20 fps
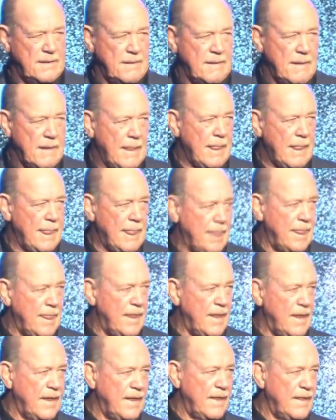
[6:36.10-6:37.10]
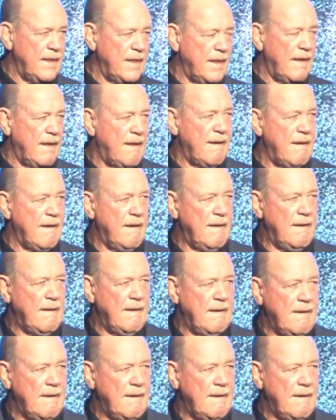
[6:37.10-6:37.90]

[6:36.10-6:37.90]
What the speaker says: Nothing is said.